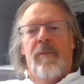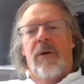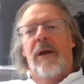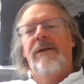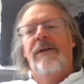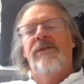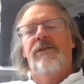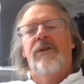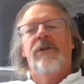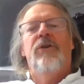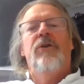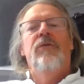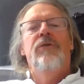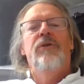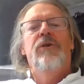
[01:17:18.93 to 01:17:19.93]
place that
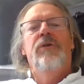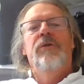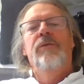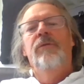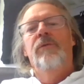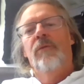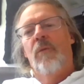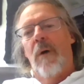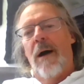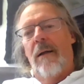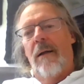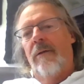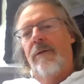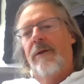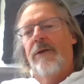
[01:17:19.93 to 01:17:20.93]
you knew
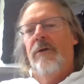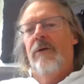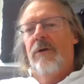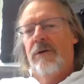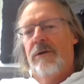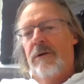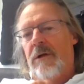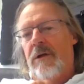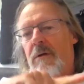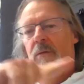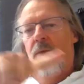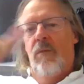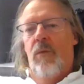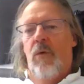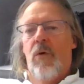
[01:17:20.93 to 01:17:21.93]
well, that you could
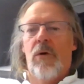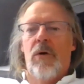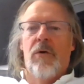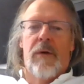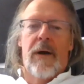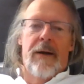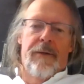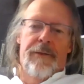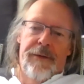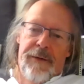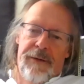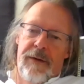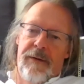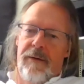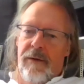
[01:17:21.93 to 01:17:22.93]
walk around,
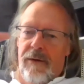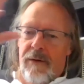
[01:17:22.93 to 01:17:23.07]
and then